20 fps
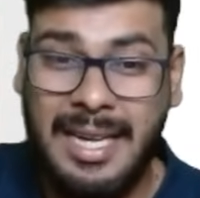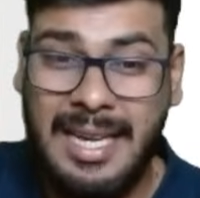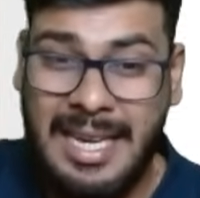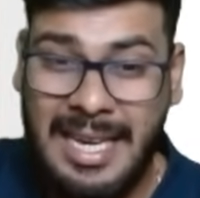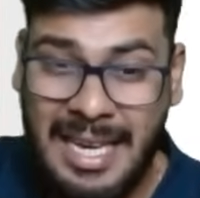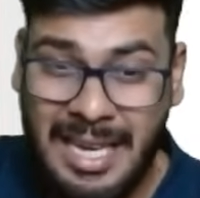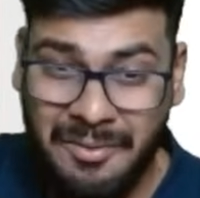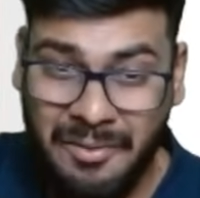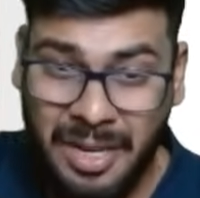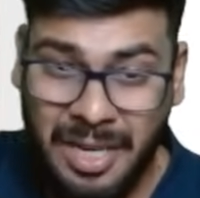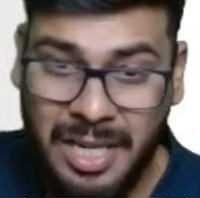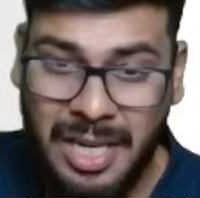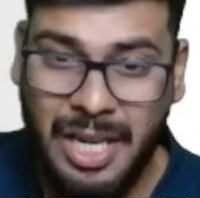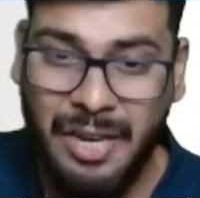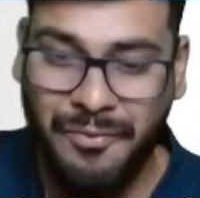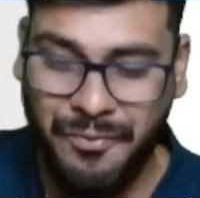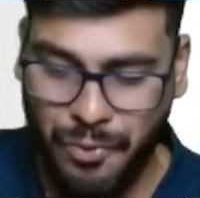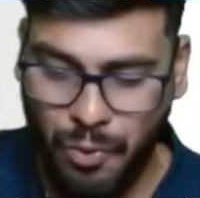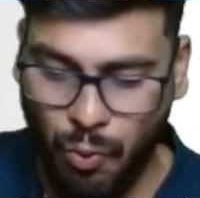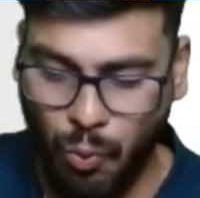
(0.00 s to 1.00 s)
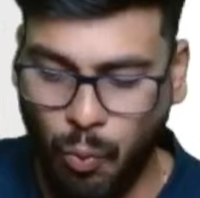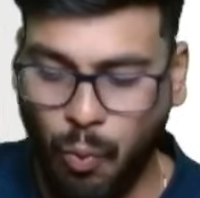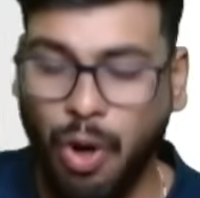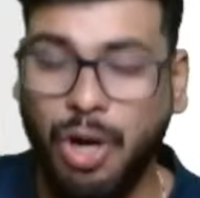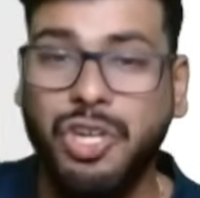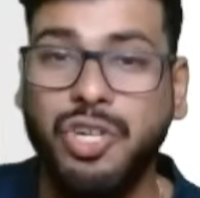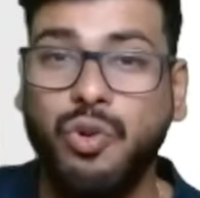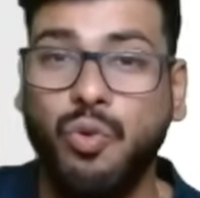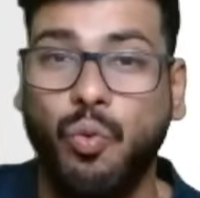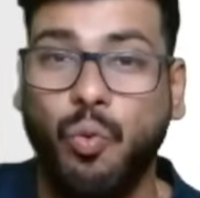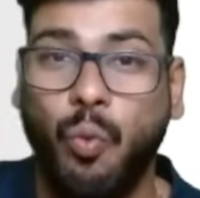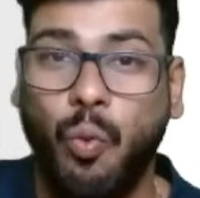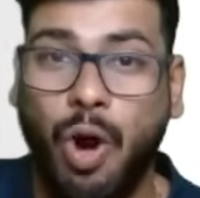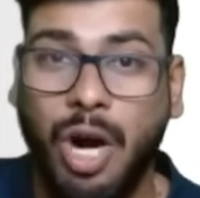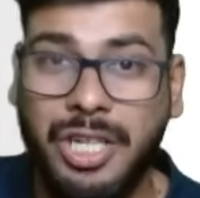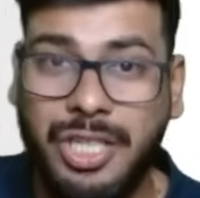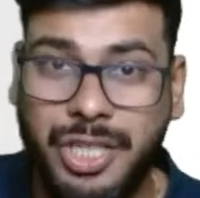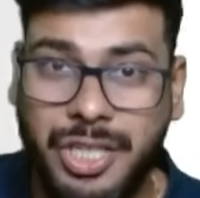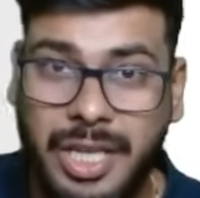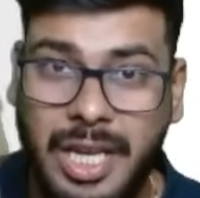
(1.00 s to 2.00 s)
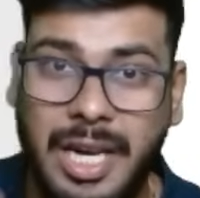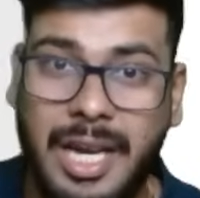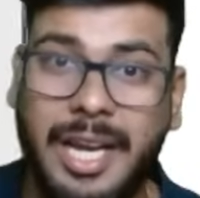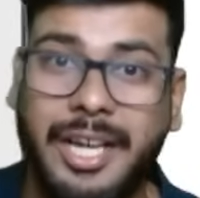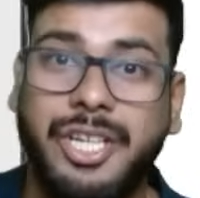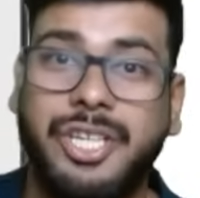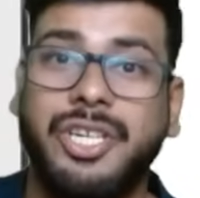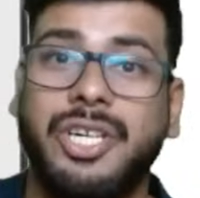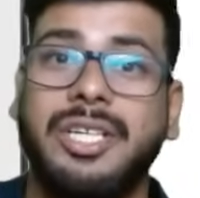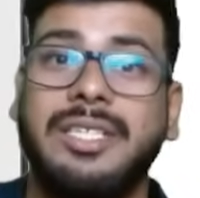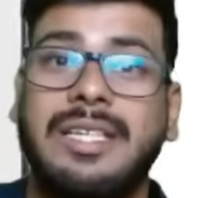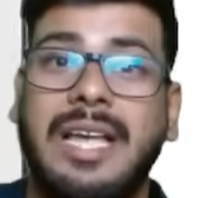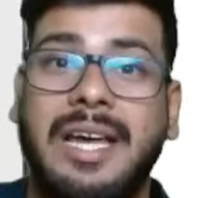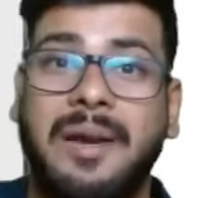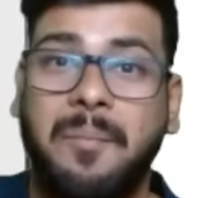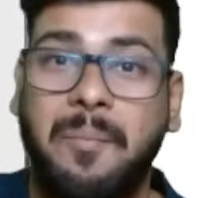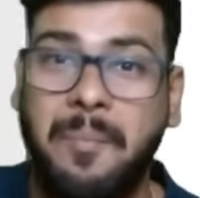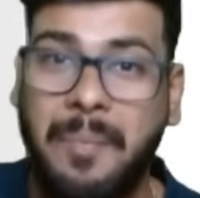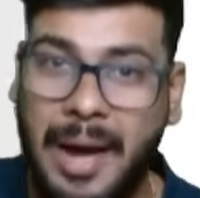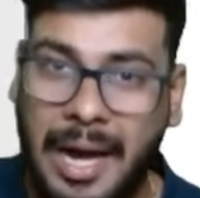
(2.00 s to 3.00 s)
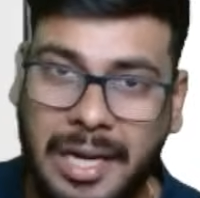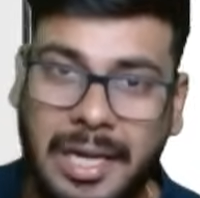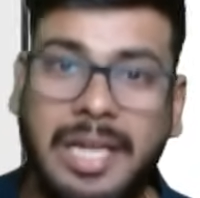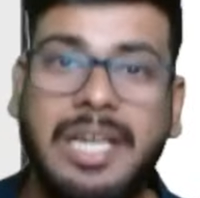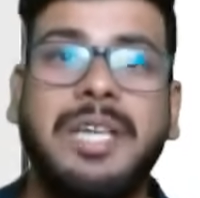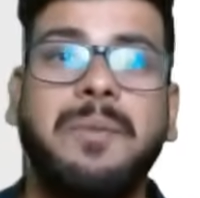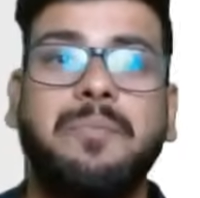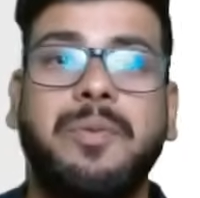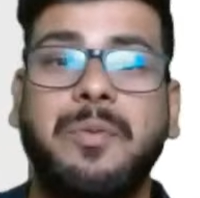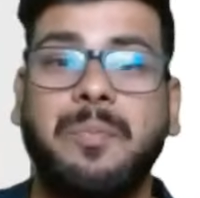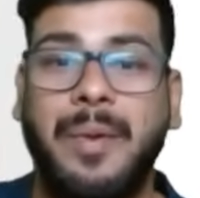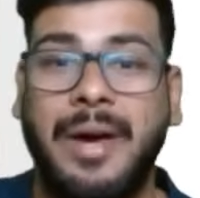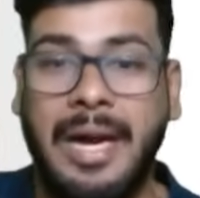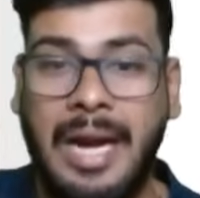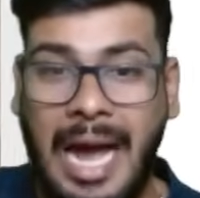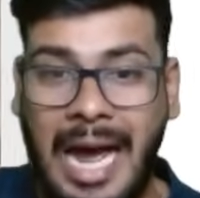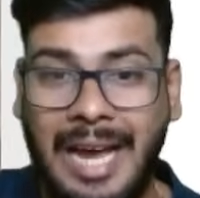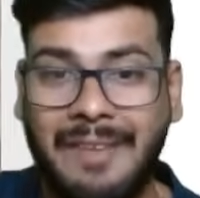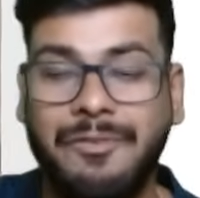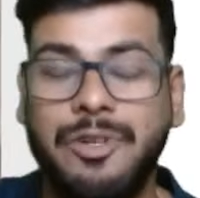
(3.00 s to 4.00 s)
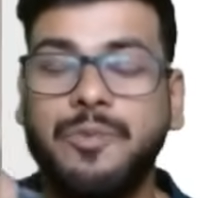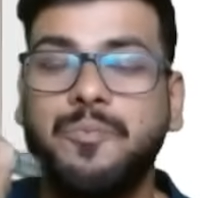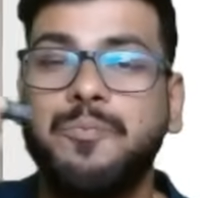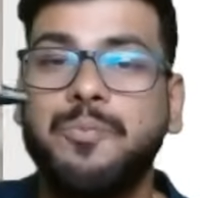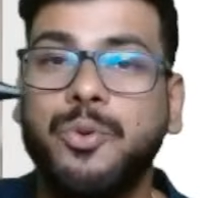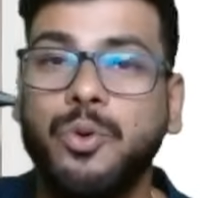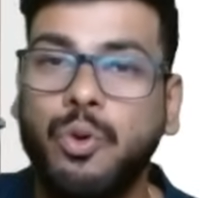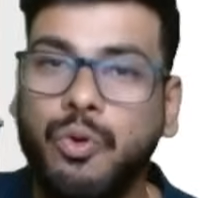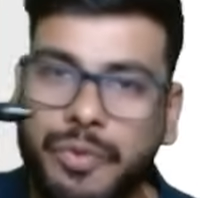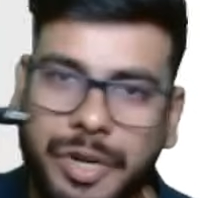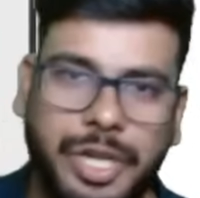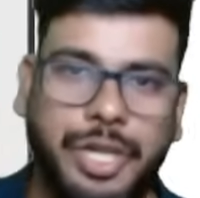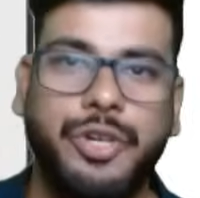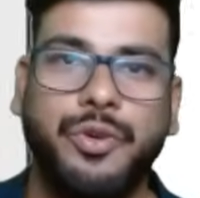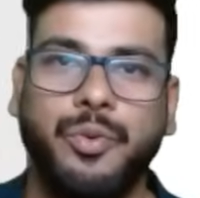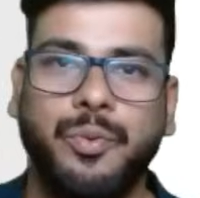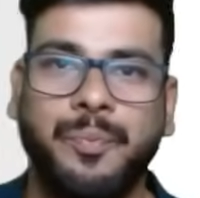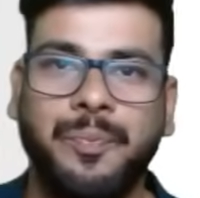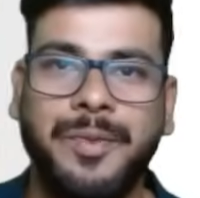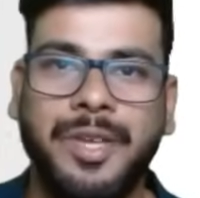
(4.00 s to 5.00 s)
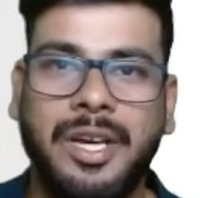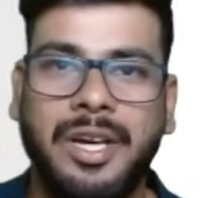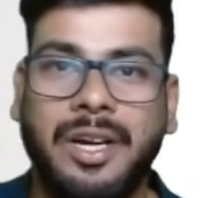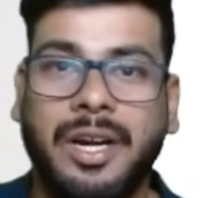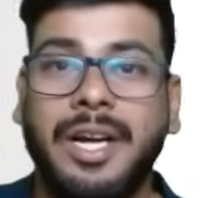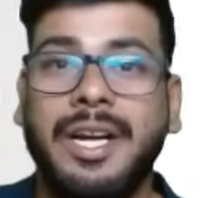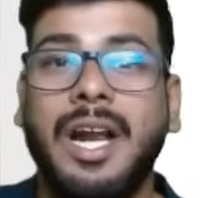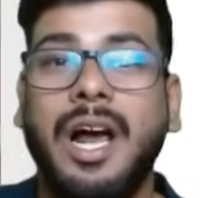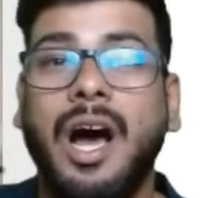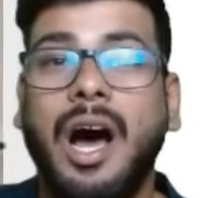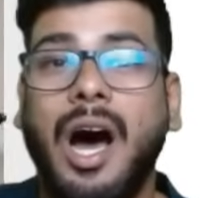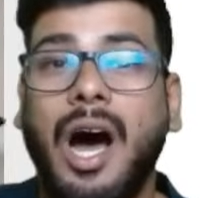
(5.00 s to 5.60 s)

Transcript: Even if you want to watch the lectures and parallelly prepare, I will prove it to you, right?